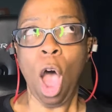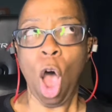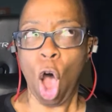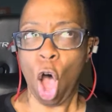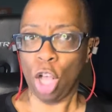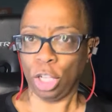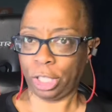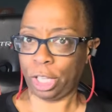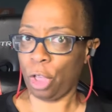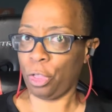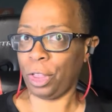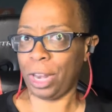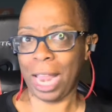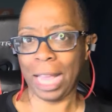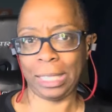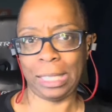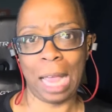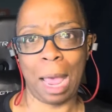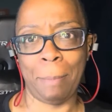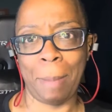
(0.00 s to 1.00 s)
also, the
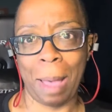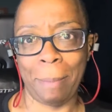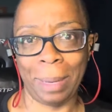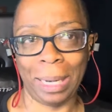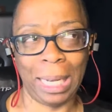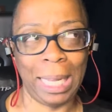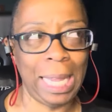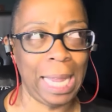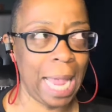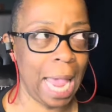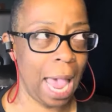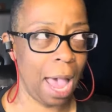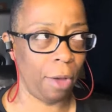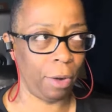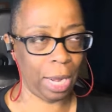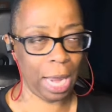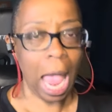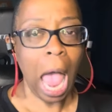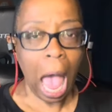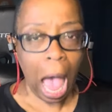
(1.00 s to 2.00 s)
next time I'm in Lee
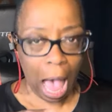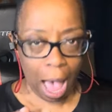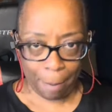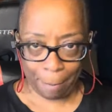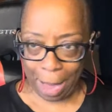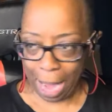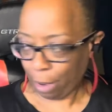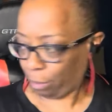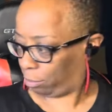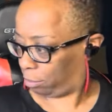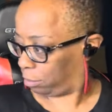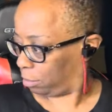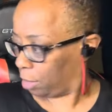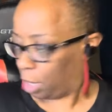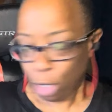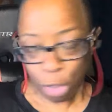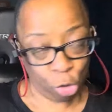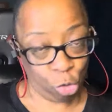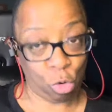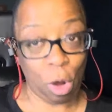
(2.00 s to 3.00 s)
County, I might
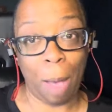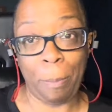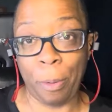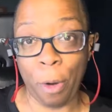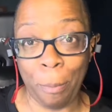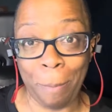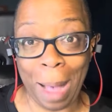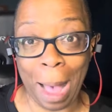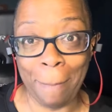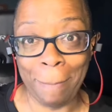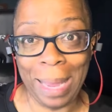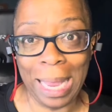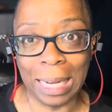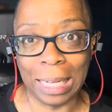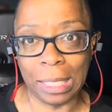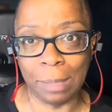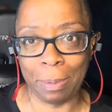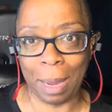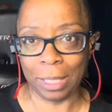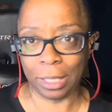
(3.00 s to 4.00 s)
drop on by
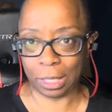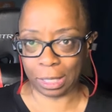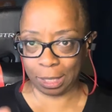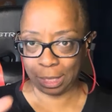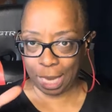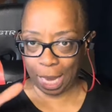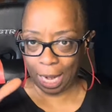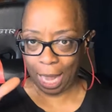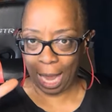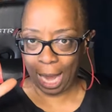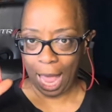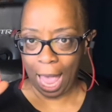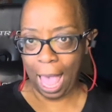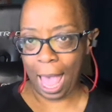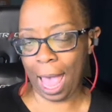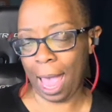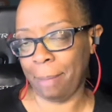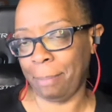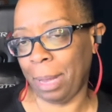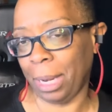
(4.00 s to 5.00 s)
Mila's spa just to say like,
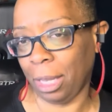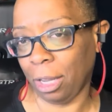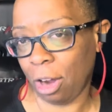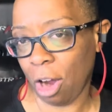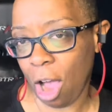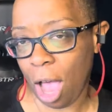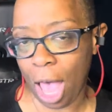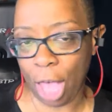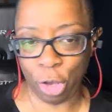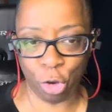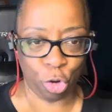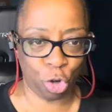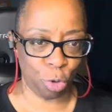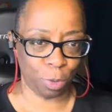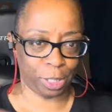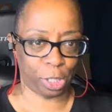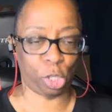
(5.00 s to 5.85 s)
hey, Mila girl, how you doing?